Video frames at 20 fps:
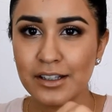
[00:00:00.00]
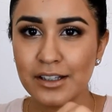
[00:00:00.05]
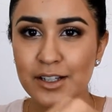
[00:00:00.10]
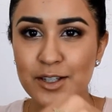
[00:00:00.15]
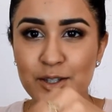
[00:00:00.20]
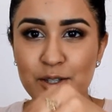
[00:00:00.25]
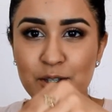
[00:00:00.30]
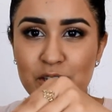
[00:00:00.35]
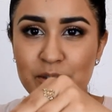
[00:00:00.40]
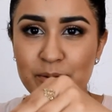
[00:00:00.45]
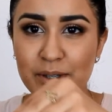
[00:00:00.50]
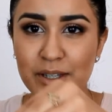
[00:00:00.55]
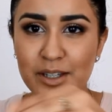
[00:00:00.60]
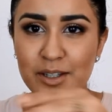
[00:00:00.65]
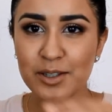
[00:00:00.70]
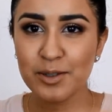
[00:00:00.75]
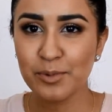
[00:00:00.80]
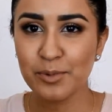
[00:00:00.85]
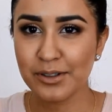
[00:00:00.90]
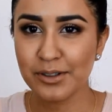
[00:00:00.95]
Excuse
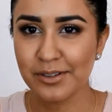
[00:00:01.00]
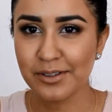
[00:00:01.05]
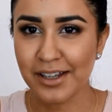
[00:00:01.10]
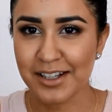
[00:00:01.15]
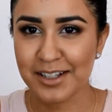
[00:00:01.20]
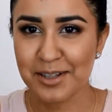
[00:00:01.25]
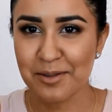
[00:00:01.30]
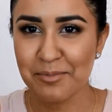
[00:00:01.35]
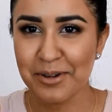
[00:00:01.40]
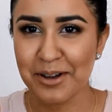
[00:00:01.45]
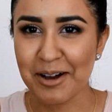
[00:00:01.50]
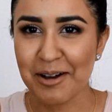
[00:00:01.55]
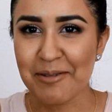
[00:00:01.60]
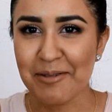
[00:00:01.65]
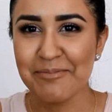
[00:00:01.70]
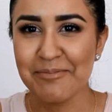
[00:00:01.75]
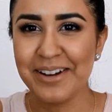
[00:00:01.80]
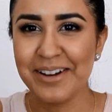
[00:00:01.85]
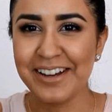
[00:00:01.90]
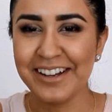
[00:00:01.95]
me, would you like some
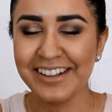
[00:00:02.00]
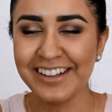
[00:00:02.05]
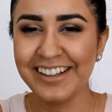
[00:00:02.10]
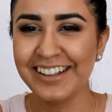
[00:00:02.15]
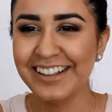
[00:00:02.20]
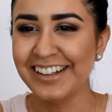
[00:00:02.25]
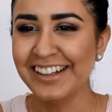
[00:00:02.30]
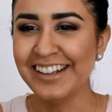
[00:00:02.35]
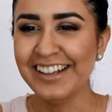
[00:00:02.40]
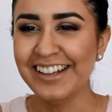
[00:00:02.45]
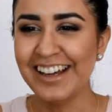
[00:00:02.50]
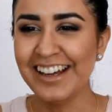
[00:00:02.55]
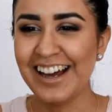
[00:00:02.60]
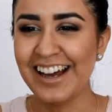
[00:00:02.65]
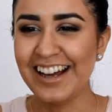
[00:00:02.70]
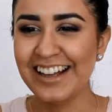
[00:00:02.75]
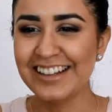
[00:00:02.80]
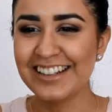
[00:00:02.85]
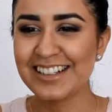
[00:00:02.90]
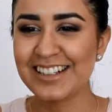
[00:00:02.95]
gum?
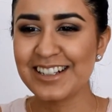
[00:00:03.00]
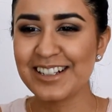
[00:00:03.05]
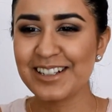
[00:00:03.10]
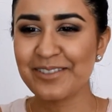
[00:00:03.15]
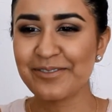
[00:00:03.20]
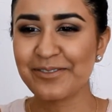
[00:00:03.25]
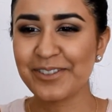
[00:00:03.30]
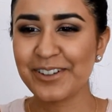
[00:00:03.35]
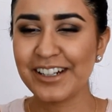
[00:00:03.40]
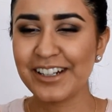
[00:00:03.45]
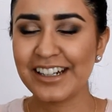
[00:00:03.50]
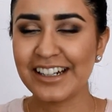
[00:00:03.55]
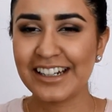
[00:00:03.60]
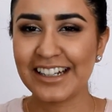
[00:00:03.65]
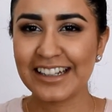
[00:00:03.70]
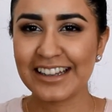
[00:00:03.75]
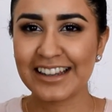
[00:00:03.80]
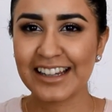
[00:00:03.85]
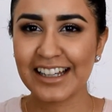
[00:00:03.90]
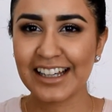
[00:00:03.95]
uh, this is a pretty
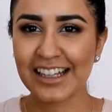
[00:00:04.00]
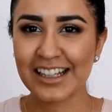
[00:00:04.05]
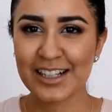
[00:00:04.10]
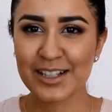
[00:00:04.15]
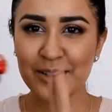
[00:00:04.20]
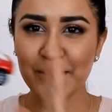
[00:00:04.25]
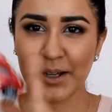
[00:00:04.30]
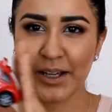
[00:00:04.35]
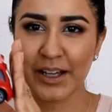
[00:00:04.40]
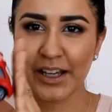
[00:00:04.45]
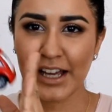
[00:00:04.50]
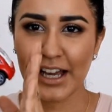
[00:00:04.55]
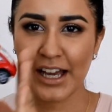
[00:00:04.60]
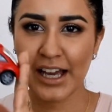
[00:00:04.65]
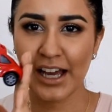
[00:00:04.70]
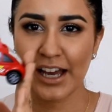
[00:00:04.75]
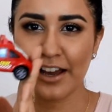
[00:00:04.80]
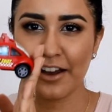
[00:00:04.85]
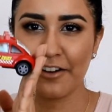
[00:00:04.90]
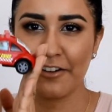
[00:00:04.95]
neat thing. So I
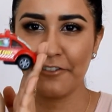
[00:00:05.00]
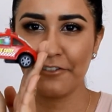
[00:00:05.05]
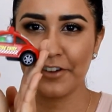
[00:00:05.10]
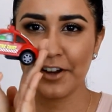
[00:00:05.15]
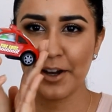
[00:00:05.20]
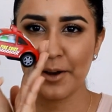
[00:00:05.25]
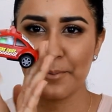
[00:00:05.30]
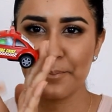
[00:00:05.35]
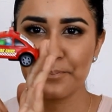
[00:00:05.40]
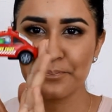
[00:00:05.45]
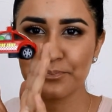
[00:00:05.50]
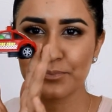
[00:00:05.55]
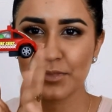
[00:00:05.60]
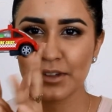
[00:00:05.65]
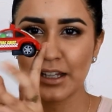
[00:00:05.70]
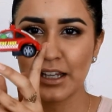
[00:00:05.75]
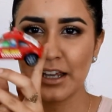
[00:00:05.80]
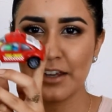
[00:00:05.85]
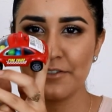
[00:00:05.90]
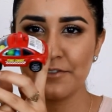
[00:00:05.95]
have um,
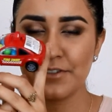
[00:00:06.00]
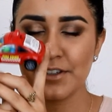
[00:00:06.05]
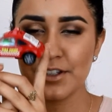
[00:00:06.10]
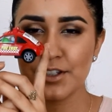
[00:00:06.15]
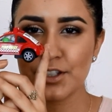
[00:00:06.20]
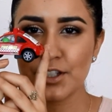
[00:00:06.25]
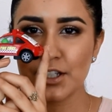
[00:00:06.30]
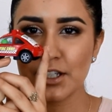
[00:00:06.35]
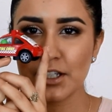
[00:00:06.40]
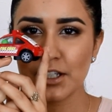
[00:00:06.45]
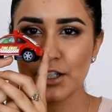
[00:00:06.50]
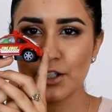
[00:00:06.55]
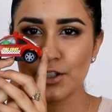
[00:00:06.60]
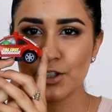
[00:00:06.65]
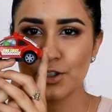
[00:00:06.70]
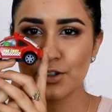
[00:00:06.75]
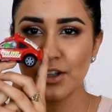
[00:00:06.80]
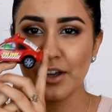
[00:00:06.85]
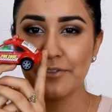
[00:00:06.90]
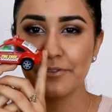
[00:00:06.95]
a vintage,
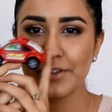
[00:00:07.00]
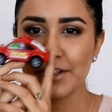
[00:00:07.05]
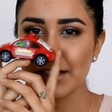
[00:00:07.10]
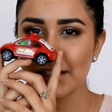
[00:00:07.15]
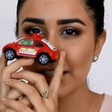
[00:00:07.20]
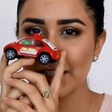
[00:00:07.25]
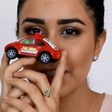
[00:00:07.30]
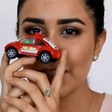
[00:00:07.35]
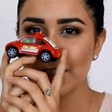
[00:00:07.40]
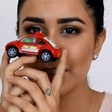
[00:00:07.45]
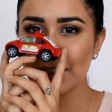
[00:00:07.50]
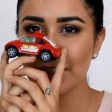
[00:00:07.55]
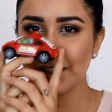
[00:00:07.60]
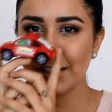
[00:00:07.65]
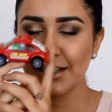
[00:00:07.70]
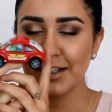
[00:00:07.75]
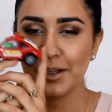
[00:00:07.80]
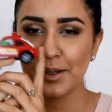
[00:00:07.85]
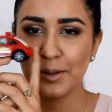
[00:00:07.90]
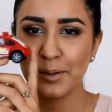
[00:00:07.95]
not vintage,
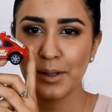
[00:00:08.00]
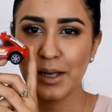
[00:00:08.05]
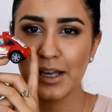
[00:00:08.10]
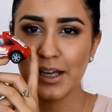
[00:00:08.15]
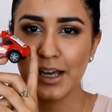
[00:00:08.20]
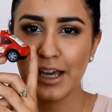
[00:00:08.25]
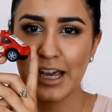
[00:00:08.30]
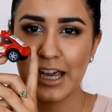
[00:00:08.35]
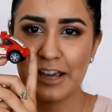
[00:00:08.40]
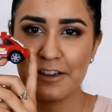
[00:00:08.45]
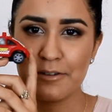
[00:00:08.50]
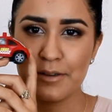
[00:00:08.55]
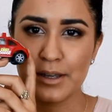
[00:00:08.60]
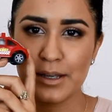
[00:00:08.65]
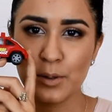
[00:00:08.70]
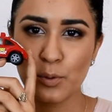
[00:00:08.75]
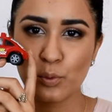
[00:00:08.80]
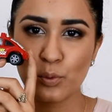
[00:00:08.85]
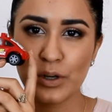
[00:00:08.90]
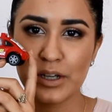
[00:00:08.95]

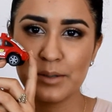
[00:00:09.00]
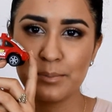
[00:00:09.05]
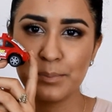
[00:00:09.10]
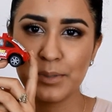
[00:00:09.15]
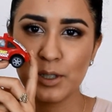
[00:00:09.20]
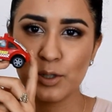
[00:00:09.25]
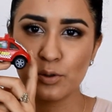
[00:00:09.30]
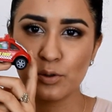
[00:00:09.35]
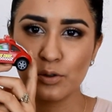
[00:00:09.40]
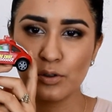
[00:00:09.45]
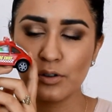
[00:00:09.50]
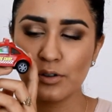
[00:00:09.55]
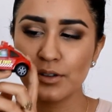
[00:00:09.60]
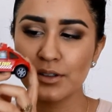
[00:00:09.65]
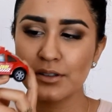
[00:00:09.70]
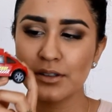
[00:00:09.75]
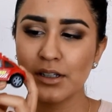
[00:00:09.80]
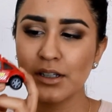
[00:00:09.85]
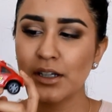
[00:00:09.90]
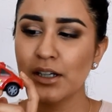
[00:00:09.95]
a red
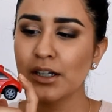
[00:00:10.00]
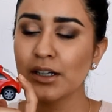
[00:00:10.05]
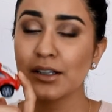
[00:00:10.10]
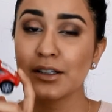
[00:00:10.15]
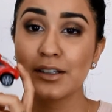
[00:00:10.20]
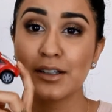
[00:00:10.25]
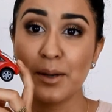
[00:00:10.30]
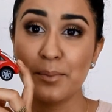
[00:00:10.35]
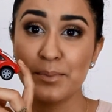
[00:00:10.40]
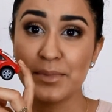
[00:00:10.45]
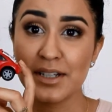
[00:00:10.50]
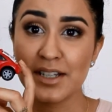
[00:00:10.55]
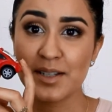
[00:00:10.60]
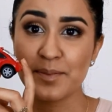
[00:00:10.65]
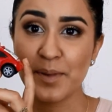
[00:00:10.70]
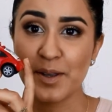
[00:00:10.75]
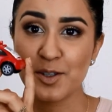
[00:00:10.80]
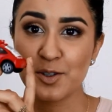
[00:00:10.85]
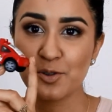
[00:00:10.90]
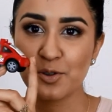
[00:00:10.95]
beetle gum
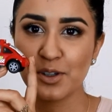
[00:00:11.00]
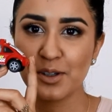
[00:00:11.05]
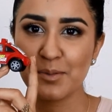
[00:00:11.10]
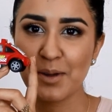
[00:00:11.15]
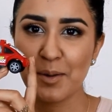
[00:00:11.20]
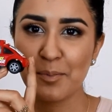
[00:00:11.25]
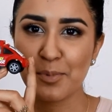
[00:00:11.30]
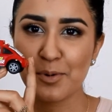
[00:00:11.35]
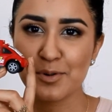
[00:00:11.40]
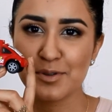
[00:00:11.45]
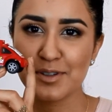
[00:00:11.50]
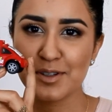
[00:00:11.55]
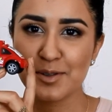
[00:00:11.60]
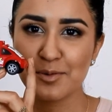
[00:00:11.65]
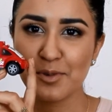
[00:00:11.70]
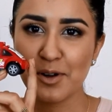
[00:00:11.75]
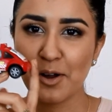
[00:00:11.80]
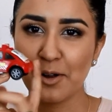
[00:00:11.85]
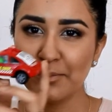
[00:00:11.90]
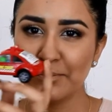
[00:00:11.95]
dispenser in my purse as
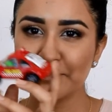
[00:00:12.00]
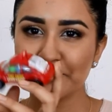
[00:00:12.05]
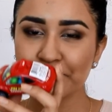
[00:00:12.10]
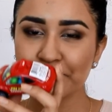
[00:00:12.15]
well.